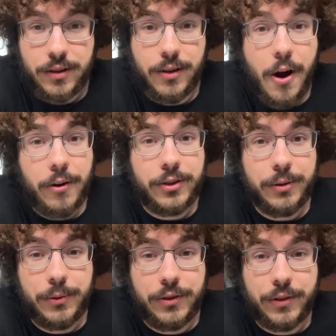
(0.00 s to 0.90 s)
No, she
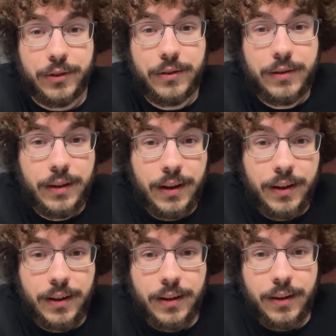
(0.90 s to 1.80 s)
was just
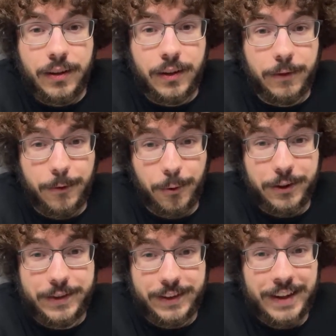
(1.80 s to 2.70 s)

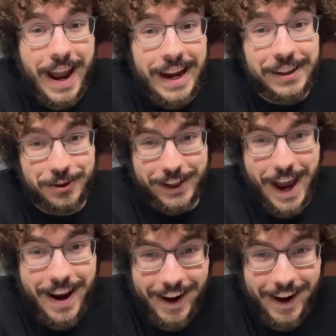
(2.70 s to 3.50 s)
divorced and angry at